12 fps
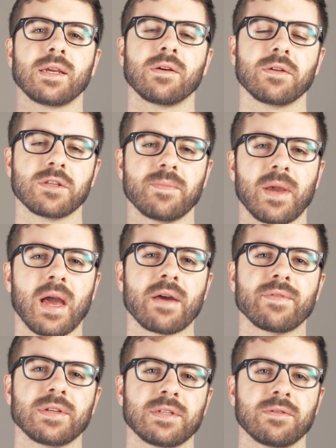going to be
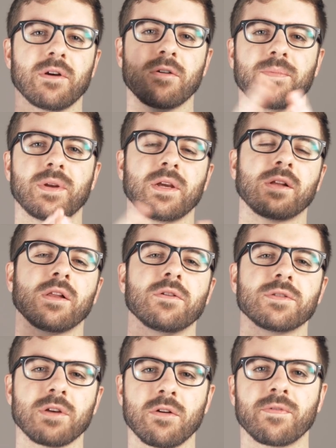having to open and
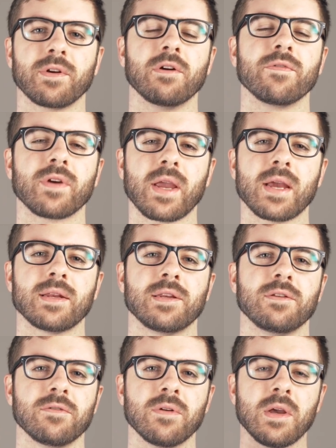close over and over again.
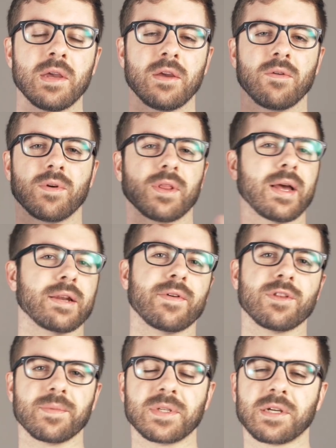And with a lot of
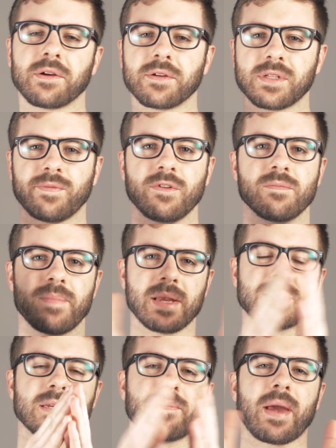other materials, if you
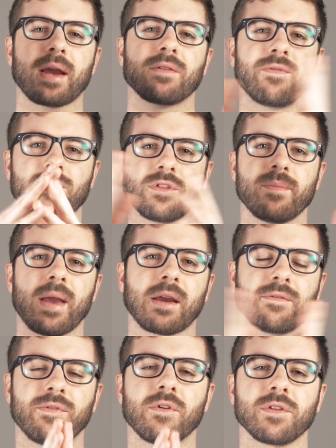bent it back and forth and back
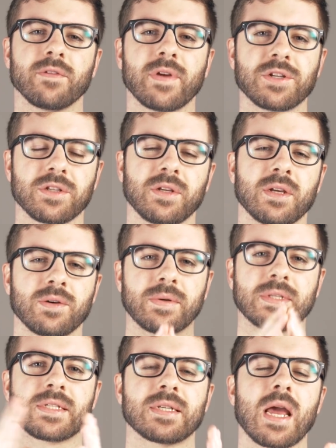and forth, eventually it
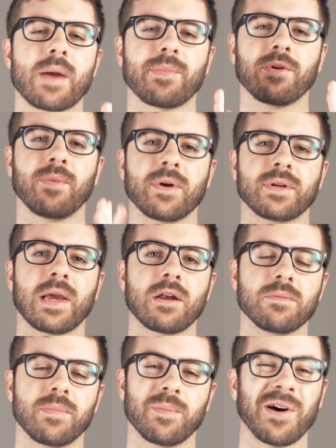would snap or wear
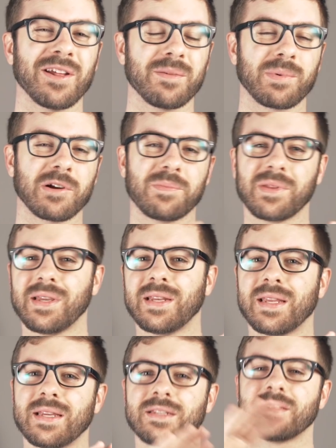down, but
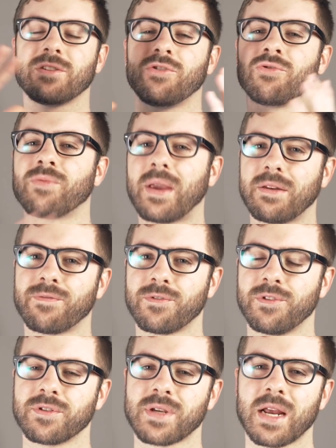polypropylene is great for
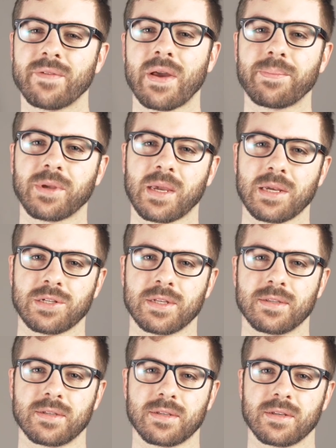those kind of
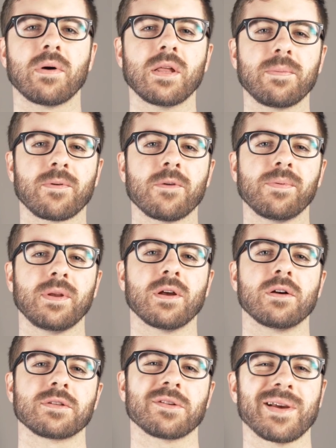applications. Polypropylene
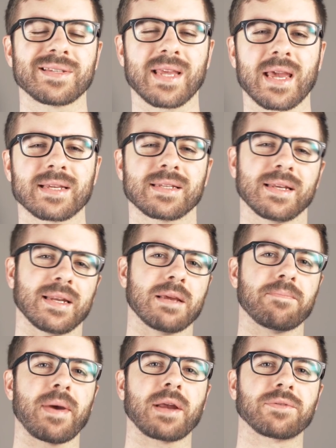also has excellent
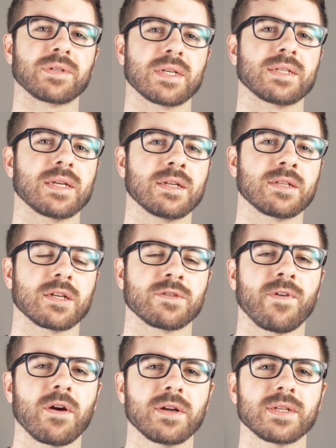impact resistance. As
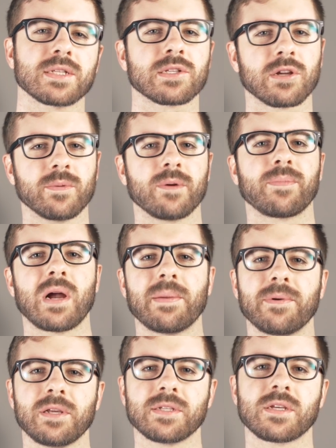far as its thermal
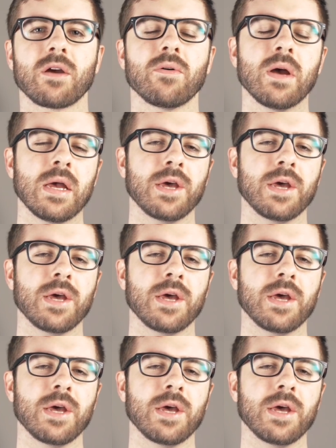properties go,